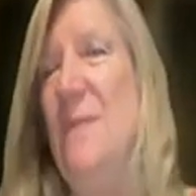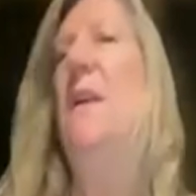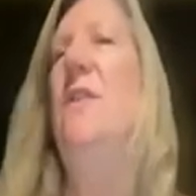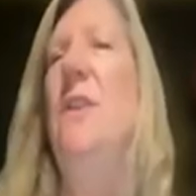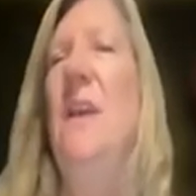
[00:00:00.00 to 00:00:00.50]

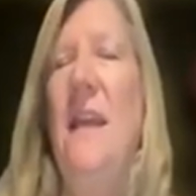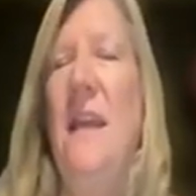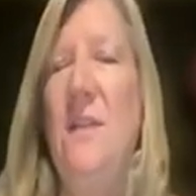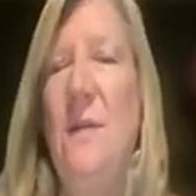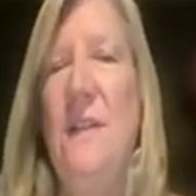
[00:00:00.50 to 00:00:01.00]
much
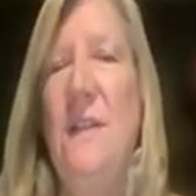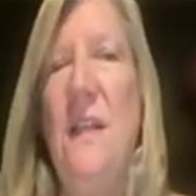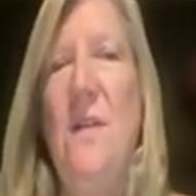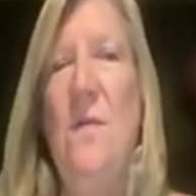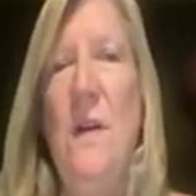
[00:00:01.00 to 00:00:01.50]
as we
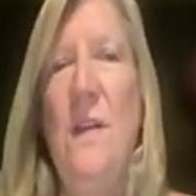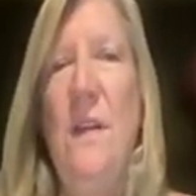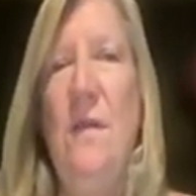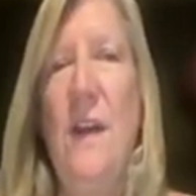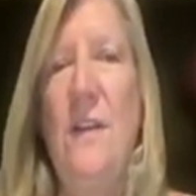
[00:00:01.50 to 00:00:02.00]
see with
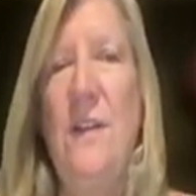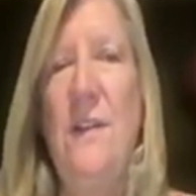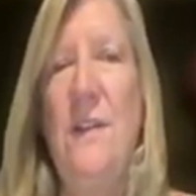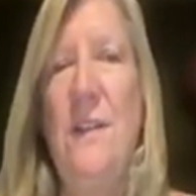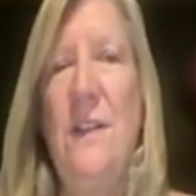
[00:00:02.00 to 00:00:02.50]

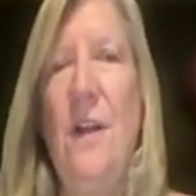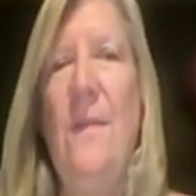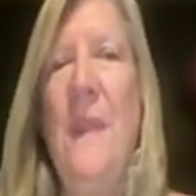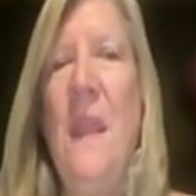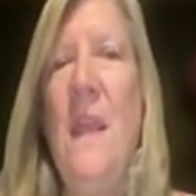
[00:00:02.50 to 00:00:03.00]
infections.
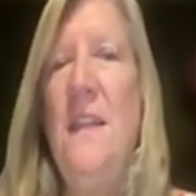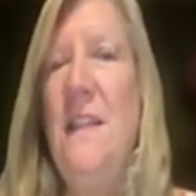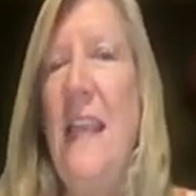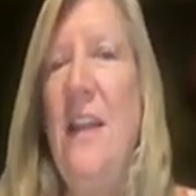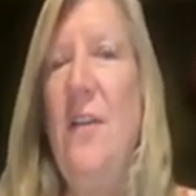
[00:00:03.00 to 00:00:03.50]
So,
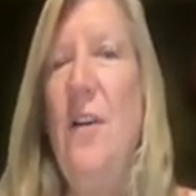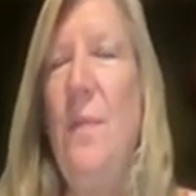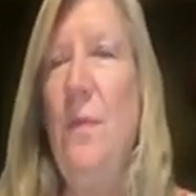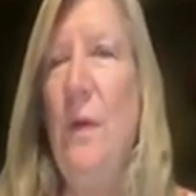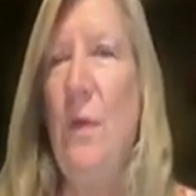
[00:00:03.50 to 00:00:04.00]
standard,
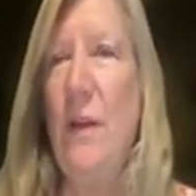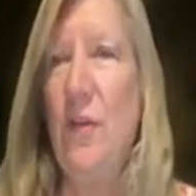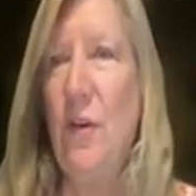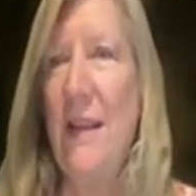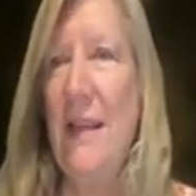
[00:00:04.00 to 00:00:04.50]
we want to
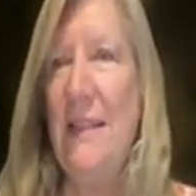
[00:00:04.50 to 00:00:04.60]
try and